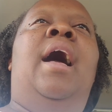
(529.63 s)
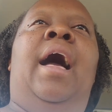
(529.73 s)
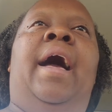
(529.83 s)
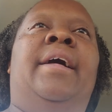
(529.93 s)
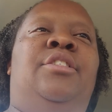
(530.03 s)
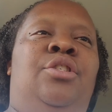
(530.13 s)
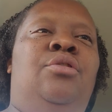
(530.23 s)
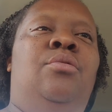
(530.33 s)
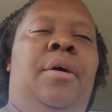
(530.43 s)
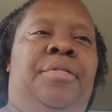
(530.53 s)
I
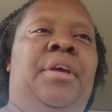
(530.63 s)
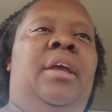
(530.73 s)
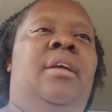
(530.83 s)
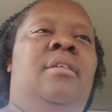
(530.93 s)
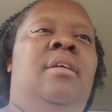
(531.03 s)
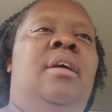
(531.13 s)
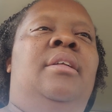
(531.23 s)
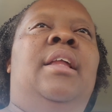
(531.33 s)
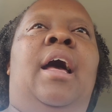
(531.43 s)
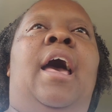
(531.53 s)
do a thing.
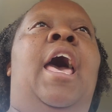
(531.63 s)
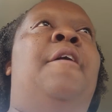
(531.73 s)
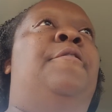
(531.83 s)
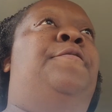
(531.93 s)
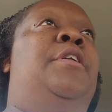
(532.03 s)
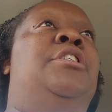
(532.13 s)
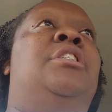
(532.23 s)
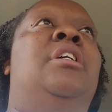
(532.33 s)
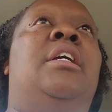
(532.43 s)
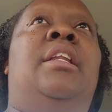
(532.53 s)
Now, I haven't finished
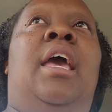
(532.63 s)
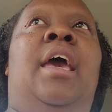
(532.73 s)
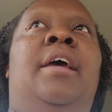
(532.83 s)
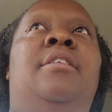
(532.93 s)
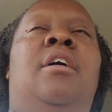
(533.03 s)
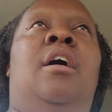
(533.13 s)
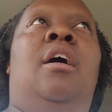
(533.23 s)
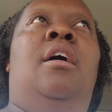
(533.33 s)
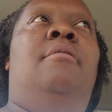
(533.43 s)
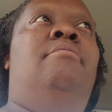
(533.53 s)
looking at
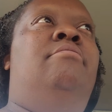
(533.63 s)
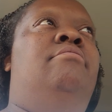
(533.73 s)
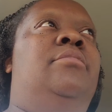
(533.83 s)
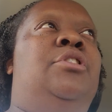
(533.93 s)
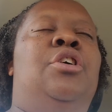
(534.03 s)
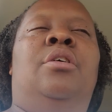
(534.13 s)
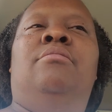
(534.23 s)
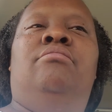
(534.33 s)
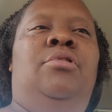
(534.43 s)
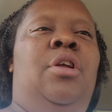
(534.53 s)

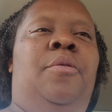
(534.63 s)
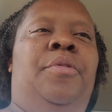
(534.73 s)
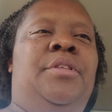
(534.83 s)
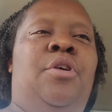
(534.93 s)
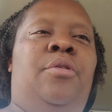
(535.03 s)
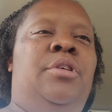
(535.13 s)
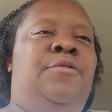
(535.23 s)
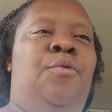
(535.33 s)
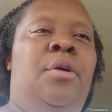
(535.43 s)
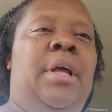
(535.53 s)
the circulars
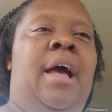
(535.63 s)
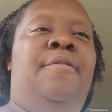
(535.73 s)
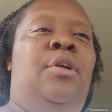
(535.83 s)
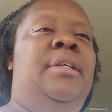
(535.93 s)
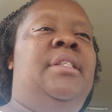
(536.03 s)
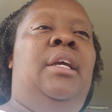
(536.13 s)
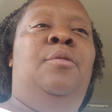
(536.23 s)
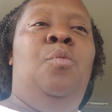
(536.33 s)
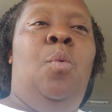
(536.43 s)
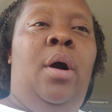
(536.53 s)
for it. I've only
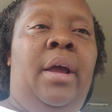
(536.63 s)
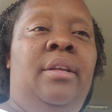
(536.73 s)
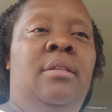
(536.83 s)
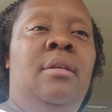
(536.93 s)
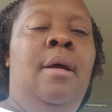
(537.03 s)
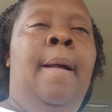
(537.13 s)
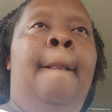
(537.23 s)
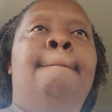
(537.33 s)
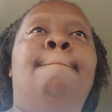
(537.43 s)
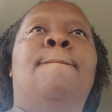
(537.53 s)
seen one.
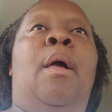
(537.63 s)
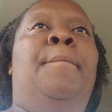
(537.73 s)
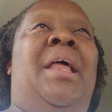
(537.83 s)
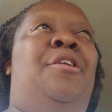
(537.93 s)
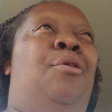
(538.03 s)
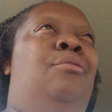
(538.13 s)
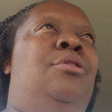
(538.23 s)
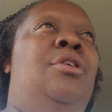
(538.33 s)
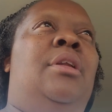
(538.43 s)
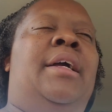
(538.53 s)
But I know,
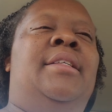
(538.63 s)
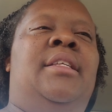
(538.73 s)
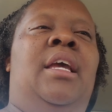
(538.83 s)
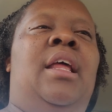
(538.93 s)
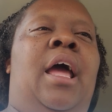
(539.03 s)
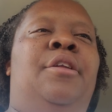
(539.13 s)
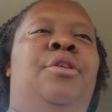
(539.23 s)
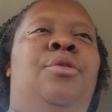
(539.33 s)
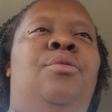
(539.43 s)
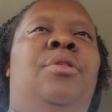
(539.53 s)
like I said, I
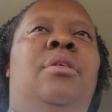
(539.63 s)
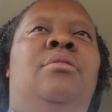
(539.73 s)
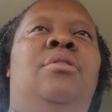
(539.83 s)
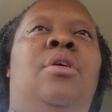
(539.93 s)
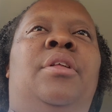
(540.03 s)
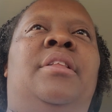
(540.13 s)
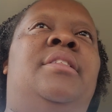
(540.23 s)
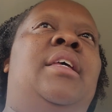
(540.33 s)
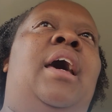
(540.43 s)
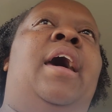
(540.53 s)
knew, that the
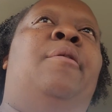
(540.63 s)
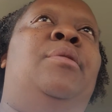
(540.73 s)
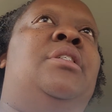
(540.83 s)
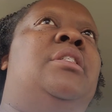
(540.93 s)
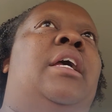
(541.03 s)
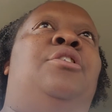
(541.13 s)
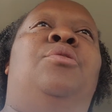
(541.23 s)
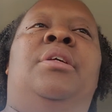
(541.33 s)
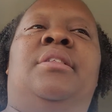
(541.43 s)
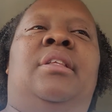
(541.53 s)
tide was just like
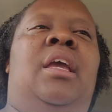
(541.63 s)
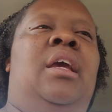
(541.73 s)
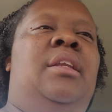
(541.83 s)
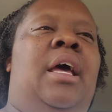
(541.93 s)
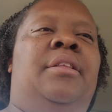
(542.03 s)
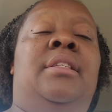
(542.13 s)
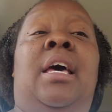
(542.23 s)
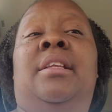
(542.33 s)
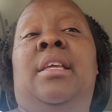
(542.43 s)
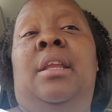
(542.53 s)
doing its thing. And now the
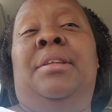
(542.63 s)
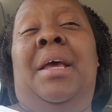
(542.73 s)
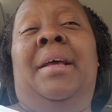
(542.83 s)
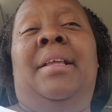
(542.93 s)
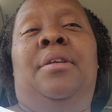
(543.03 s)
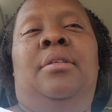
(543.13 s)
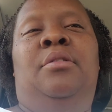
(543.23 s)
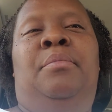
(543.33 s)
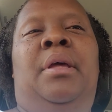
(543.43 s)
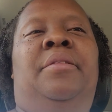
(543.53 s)
tide is kind of dying down a little bit.